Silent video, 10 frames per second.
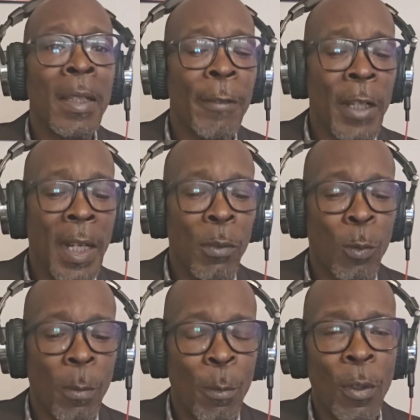If you guys
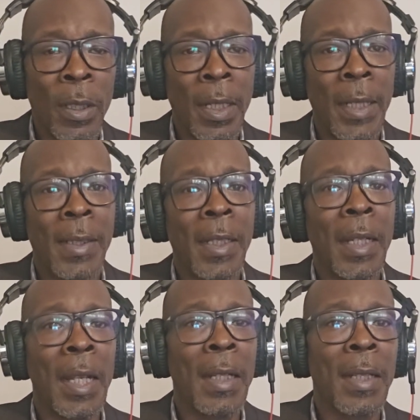want more
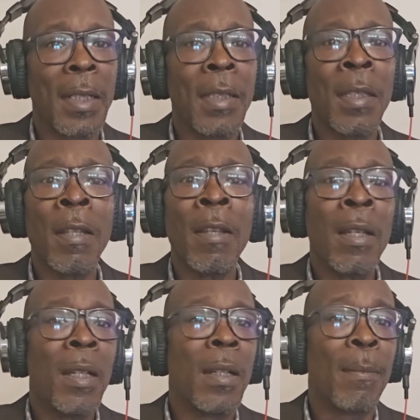content like this,
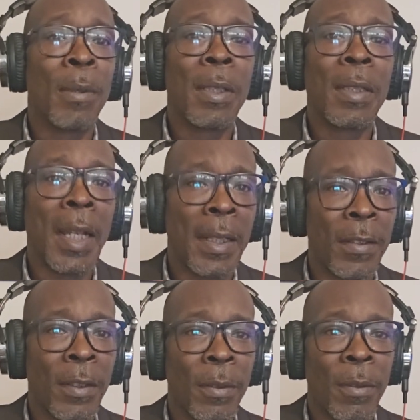please like and
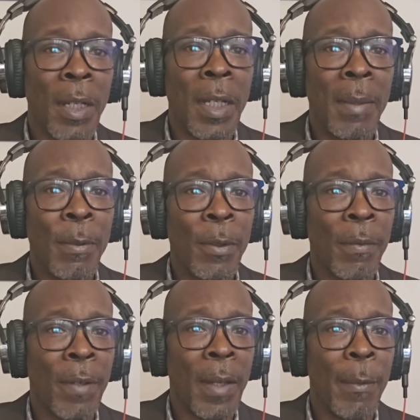subscribe. You can
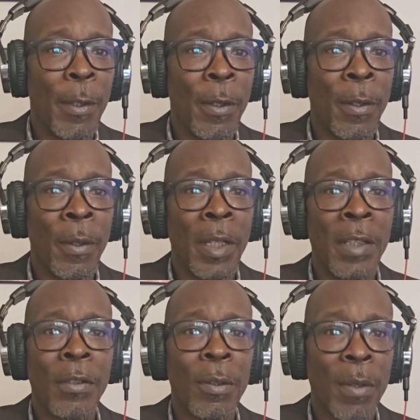find me on
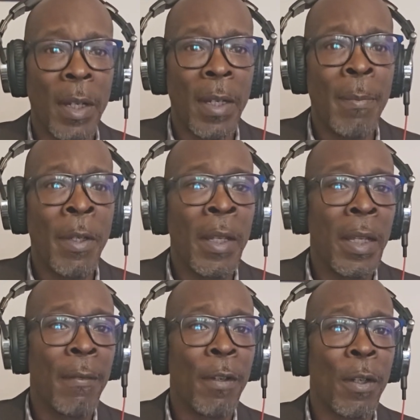Instagram
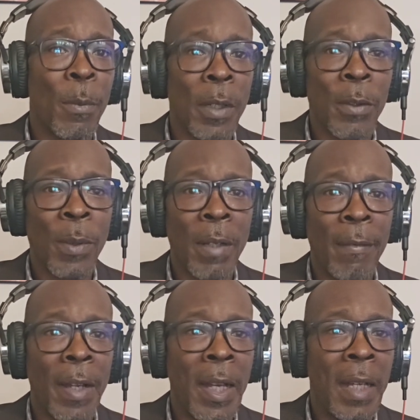at
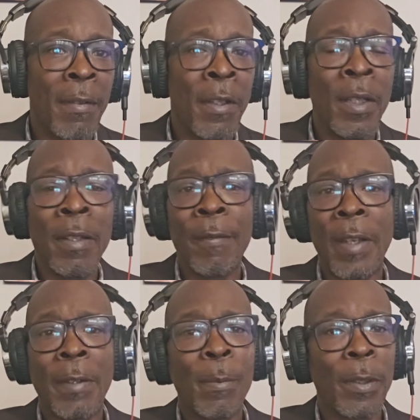Vern125,
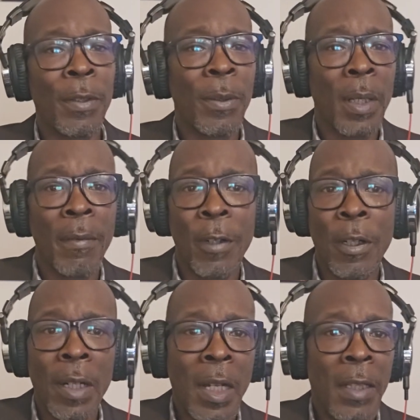Facebook too at
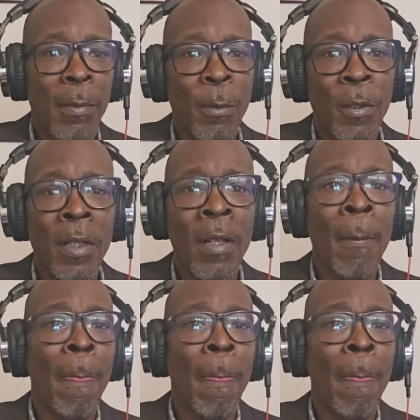Laverne Osborne.